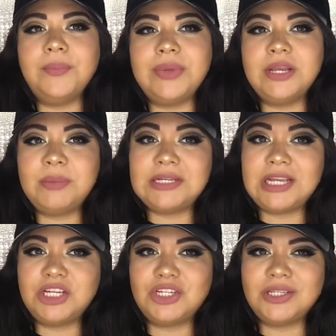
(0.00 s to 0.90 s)

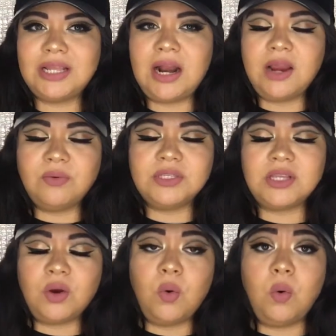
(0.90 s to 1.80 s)
pigmentation that I was
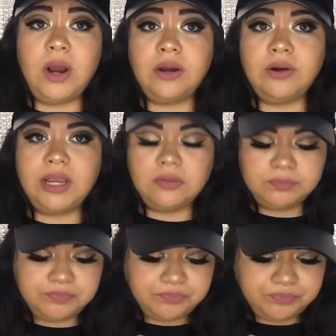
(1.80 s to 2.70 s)
acquiring.
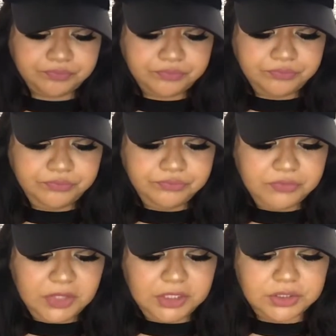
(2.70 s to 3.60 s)

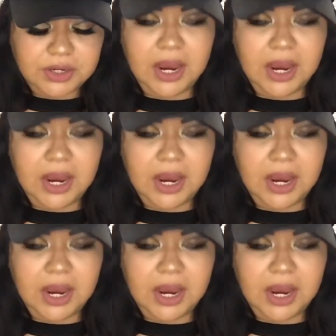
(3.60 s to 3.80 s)
So